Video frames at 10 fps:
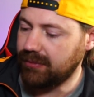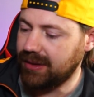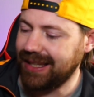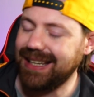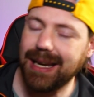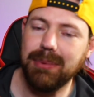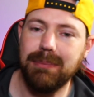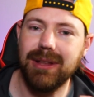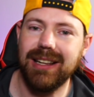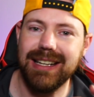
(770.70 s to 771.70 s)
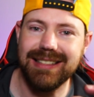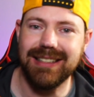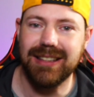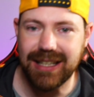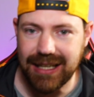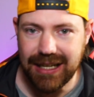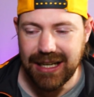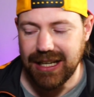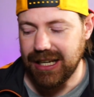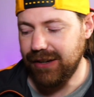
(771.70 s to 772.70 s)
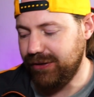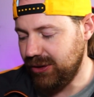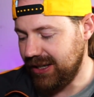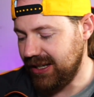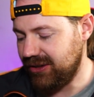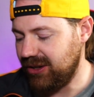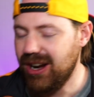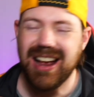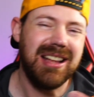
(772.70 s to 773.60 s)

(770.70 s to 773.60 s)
the capabilities are there if you needed to.